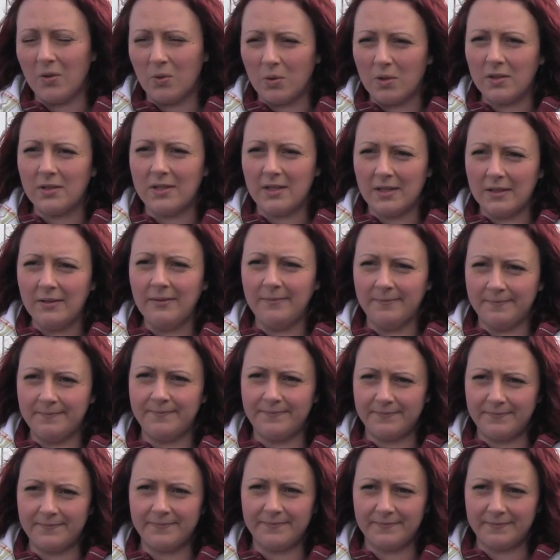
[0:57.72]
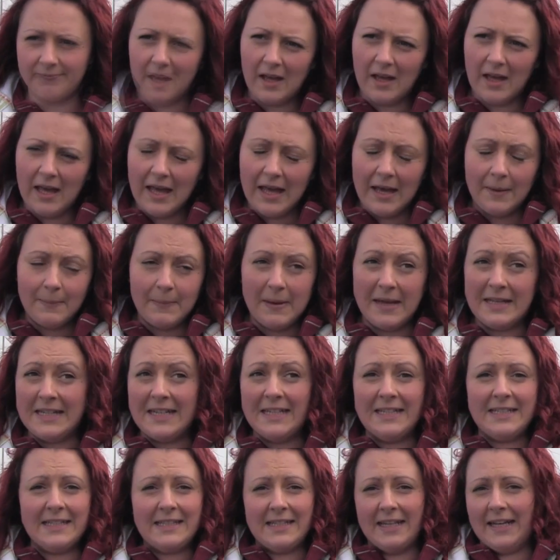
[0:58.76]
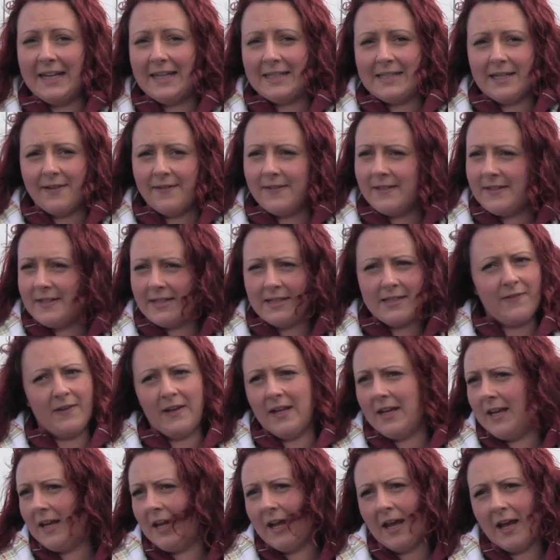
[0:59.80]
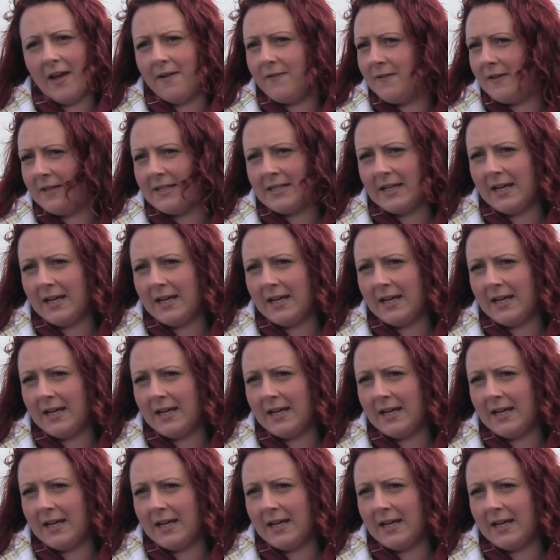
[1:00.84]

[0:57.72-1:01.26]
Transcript: order. My day-to-day activities vary every